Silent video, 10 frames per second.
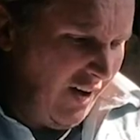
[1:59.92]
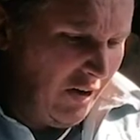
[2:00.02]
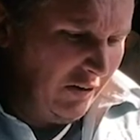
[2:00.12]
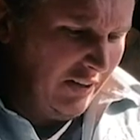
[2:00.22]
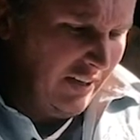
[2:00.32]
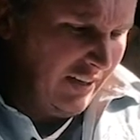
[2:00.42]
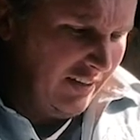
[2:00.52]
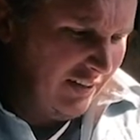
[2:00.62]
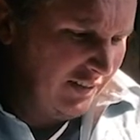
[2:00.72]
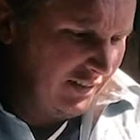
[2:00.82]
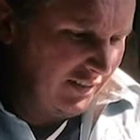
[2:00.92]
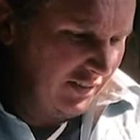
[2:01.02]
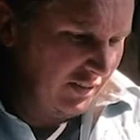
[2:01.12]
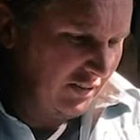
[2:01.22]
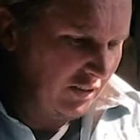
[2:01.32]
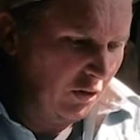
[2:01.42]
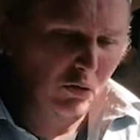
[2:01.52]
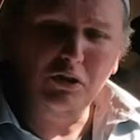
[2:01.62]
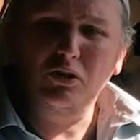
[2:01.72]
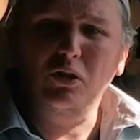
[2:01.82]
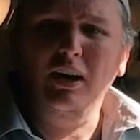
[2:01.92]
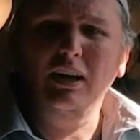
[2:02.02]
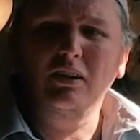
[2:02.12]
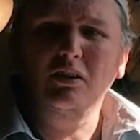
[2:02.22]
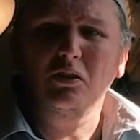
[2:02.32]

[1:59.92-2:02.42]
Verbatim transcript: All in a goal to try and